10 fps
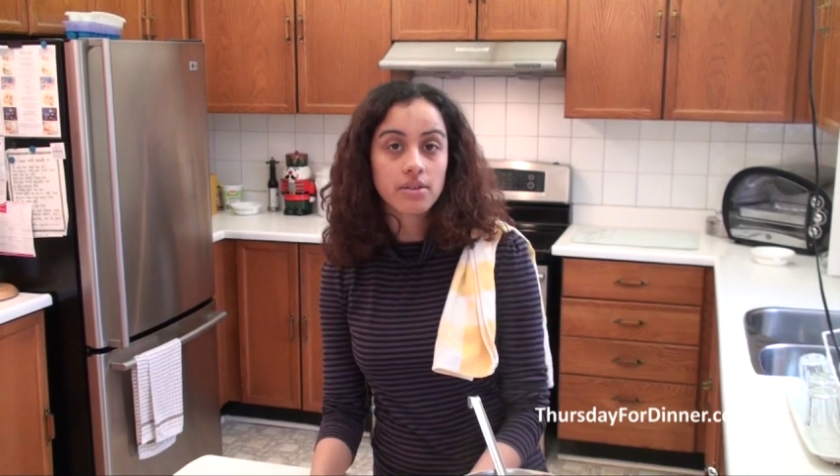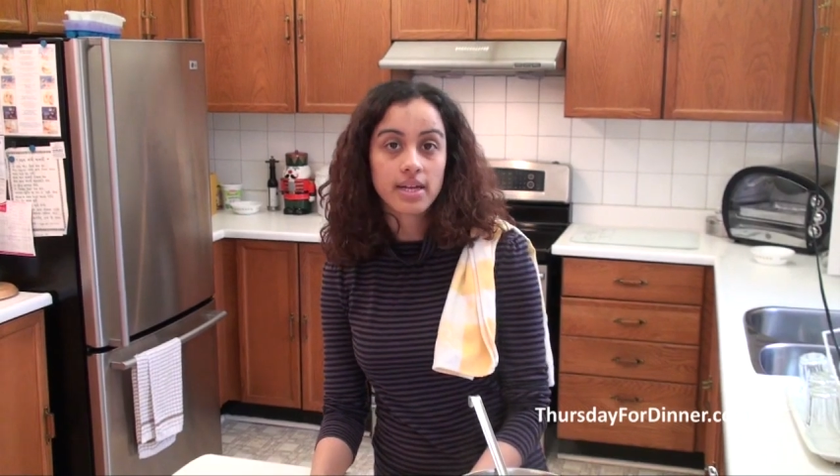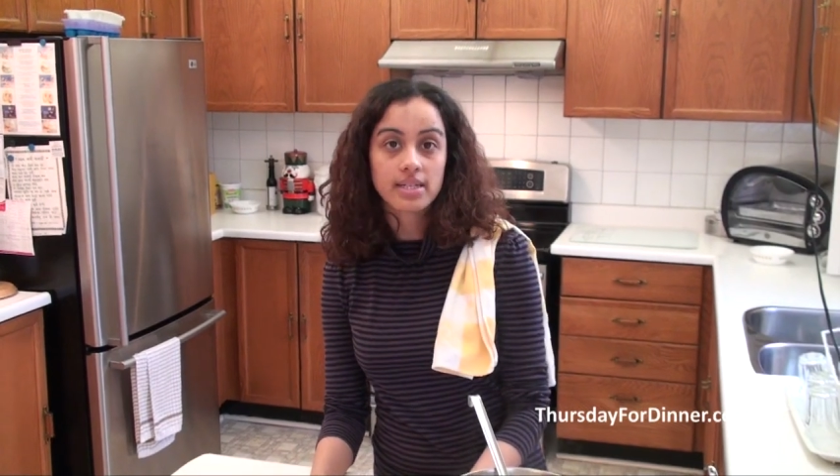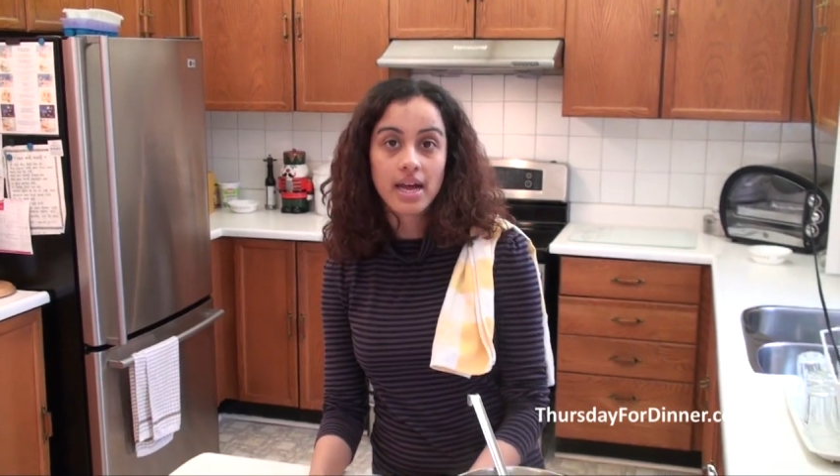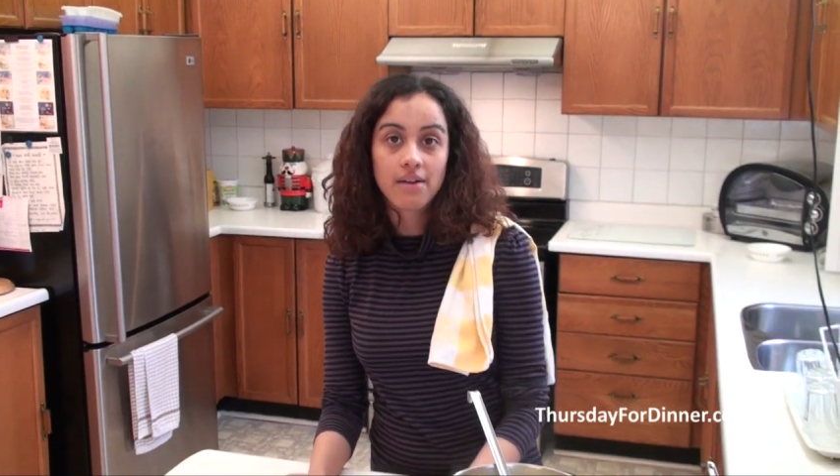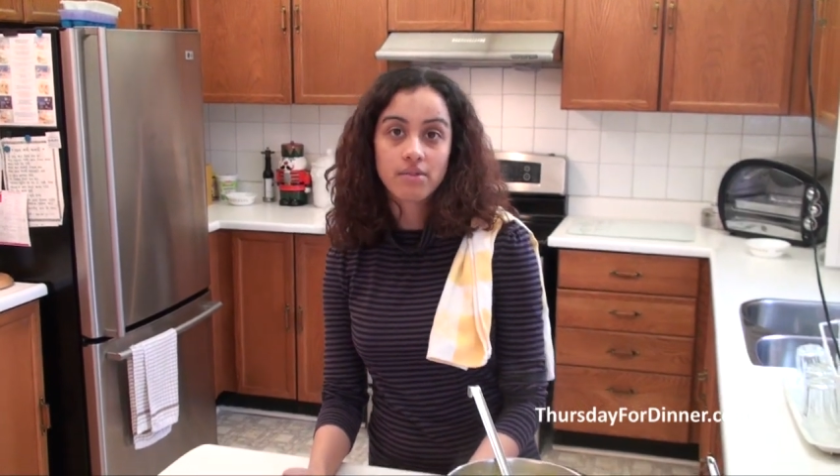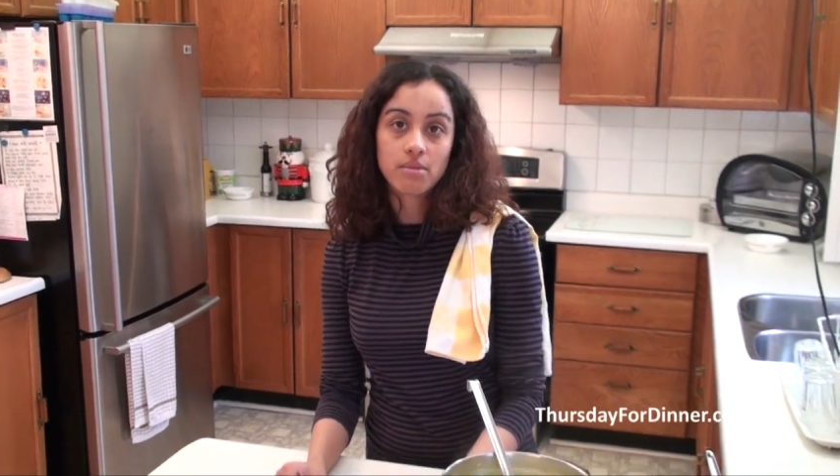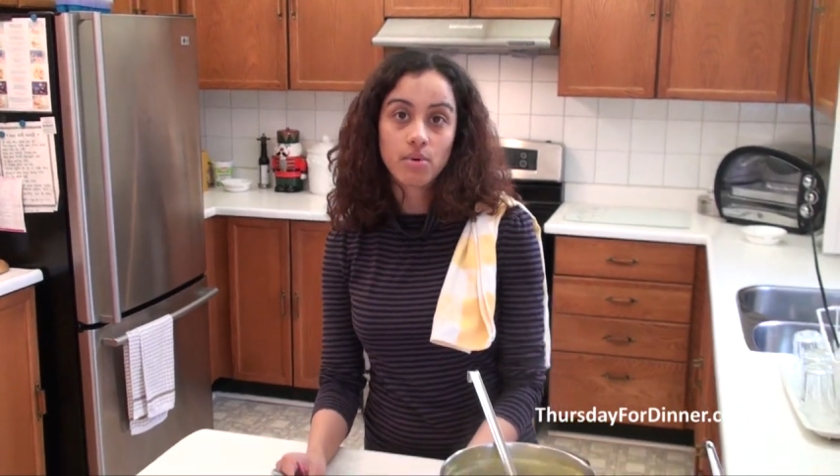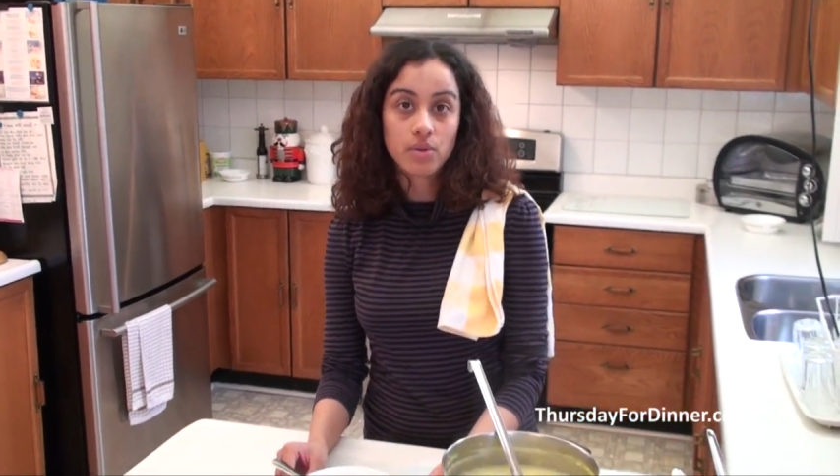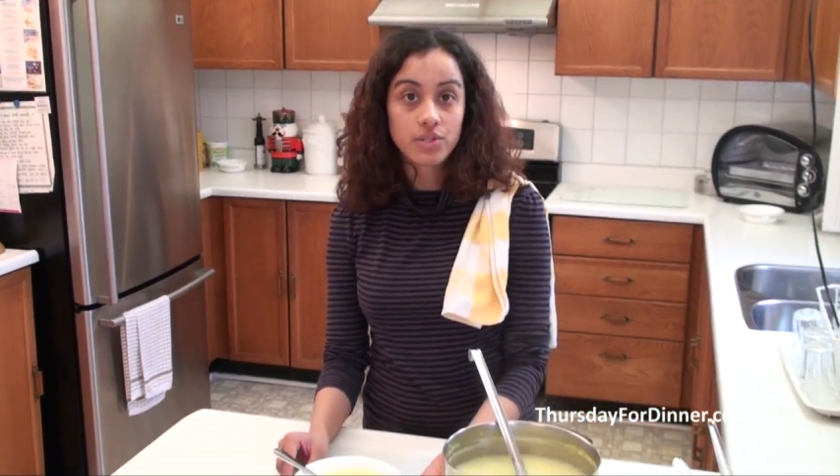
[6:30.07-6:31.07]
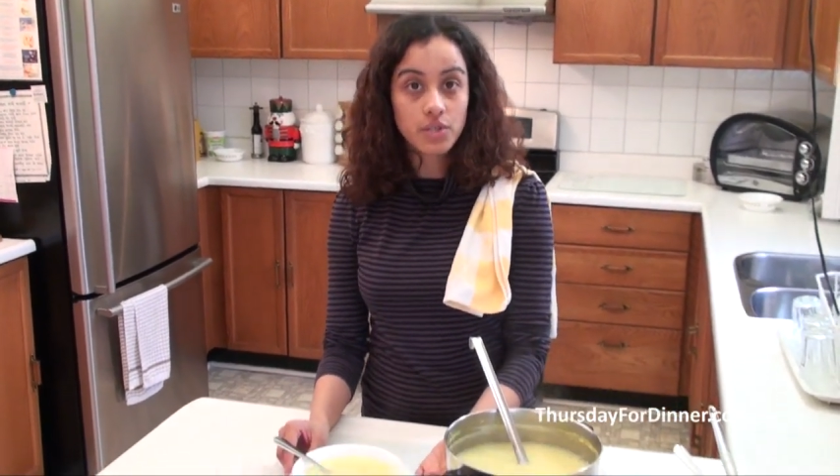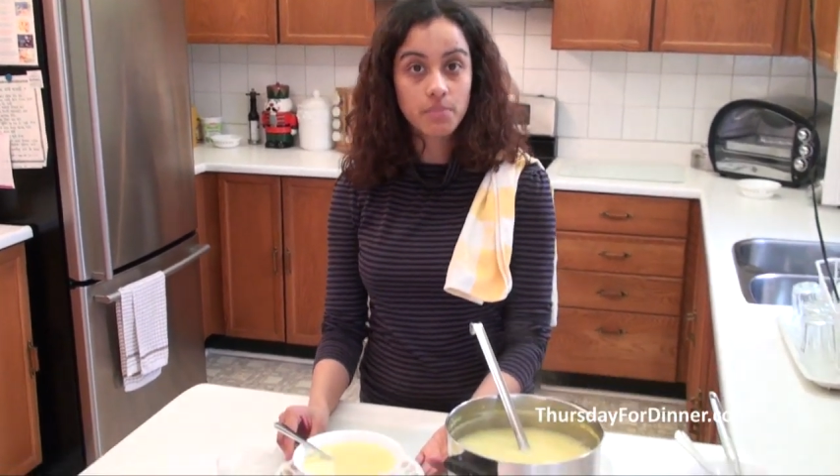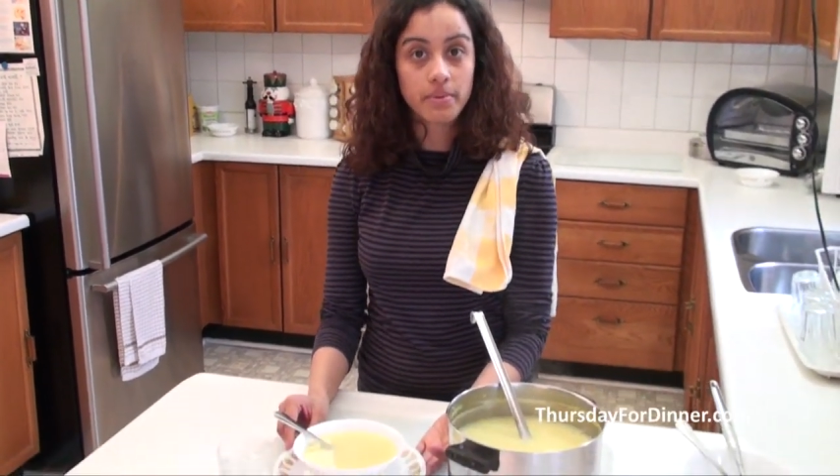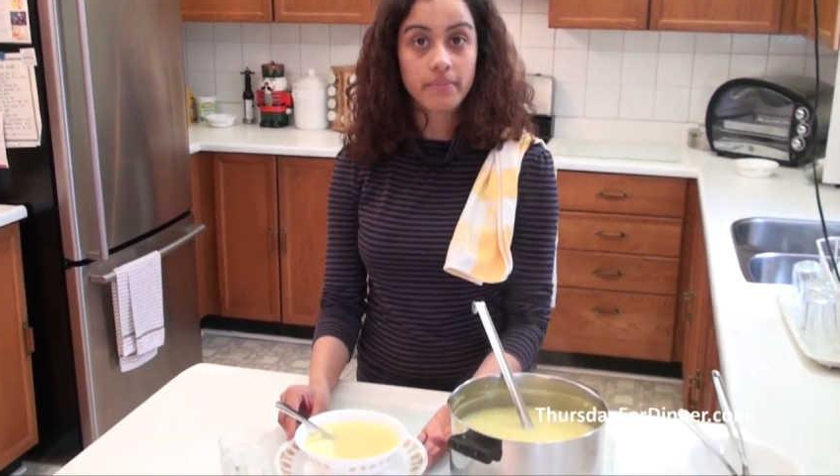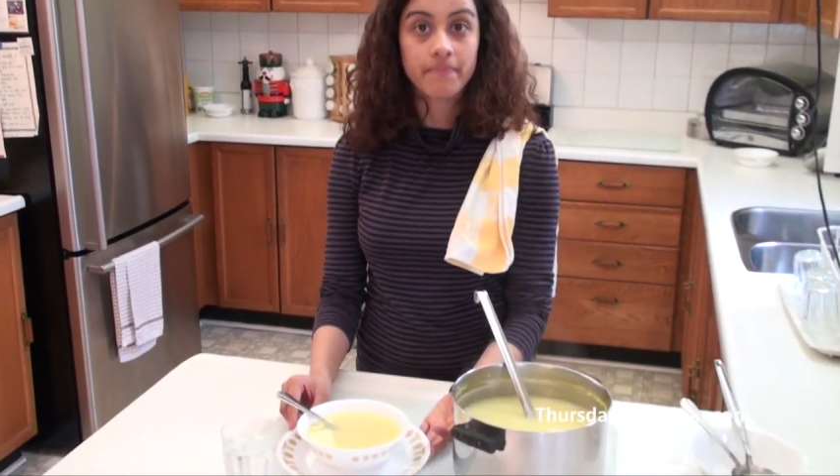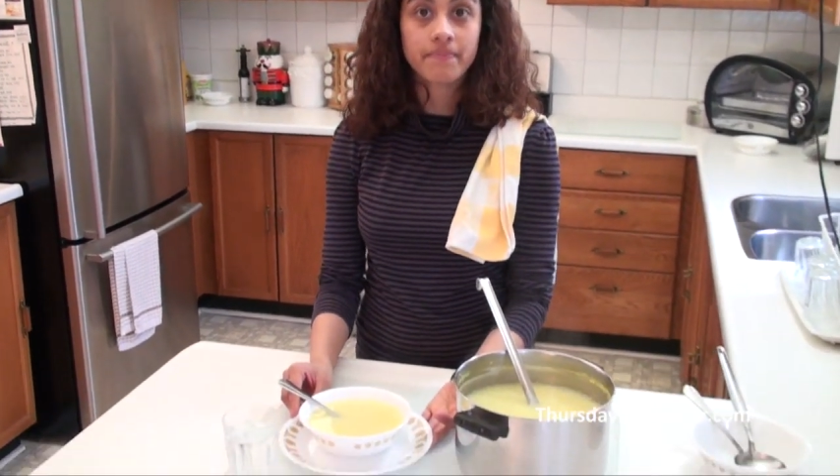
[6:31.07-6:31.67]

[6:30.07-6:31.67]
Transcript: you'd like to have with a bowl of soup.